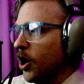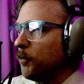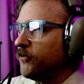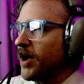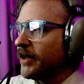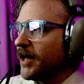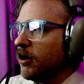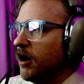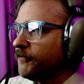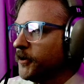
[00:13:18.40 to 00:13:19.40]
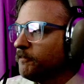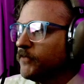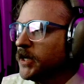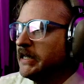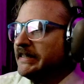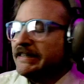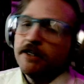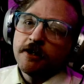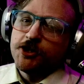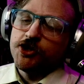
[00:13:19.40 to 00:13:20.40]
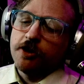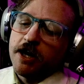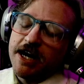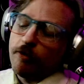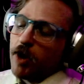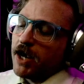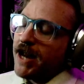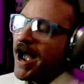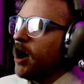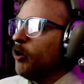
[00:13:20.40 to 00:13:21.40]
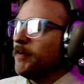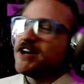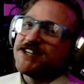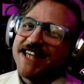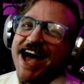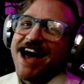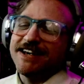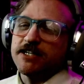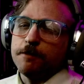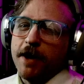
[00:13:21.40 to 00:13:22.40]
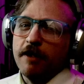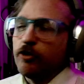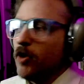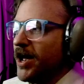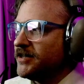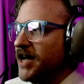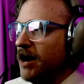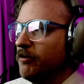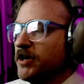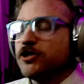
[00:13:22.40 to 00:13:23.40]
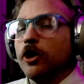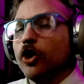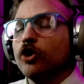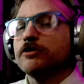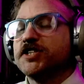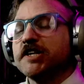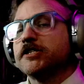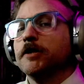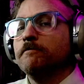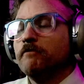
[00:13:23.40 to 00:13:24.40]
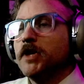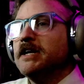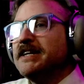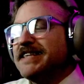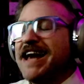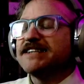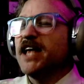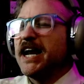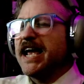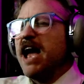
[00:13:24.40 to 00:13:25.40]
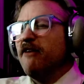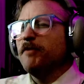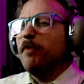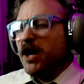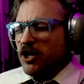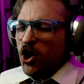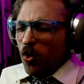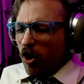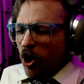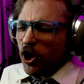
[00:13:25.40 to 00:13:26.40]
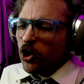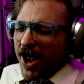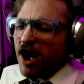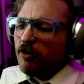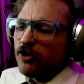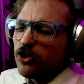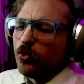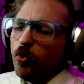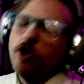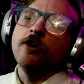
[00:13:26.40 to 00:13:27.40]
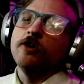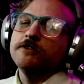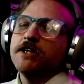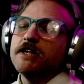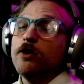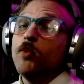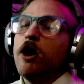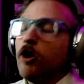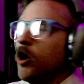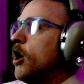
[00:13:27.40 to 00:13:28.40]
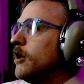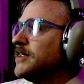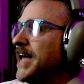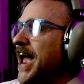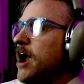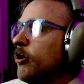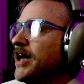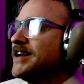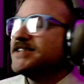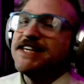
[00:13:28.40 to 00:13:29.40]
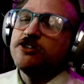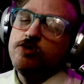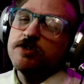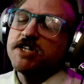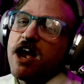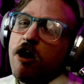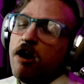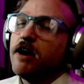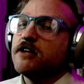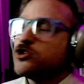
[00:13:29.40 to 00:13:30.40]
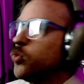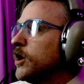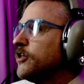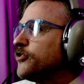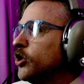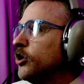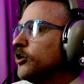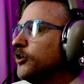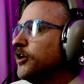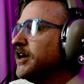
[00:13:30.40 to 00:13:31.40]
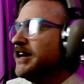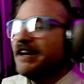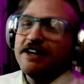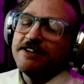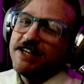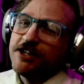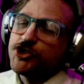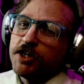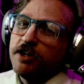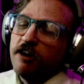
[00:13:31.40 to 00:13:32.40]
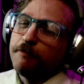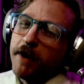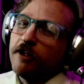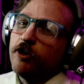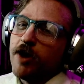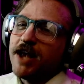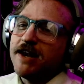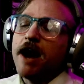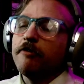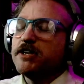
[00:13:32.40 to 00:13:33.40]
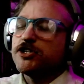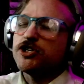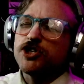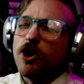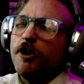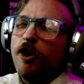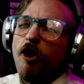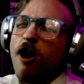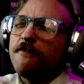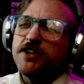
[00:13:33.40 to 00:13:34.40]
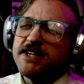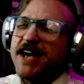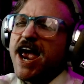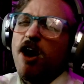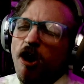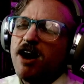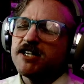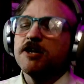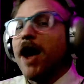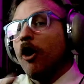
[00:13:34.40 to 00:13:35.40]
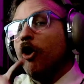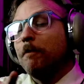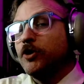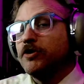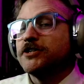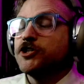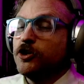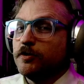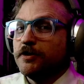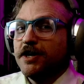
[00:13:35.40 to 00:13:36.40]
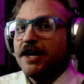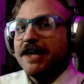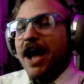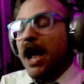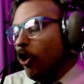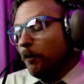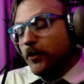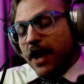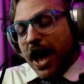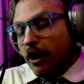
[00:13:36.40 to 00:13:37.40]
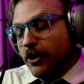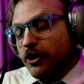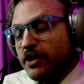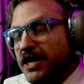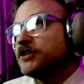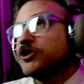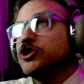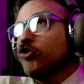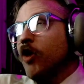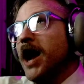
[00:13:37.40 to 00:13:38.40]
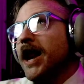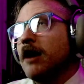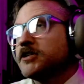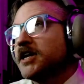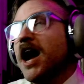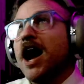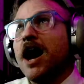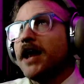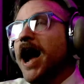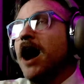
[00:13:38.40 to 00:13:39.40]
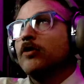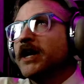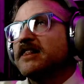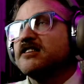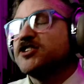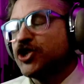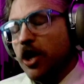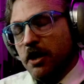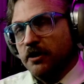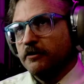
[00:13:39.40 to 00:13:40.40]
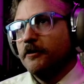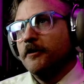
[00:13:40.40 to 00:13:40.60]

I hope you've got that coffee, because you're going to need it right now, because that is the Paleocrat Diaries alert system that is letting everybody know all around the world that we are on the air. It is the Tuesday, August twenty-third edition of Paleocrat Diaries. Started off the day awesome. I hope you did too. I hope you got on your knees and you cried out to God, howling at the sun,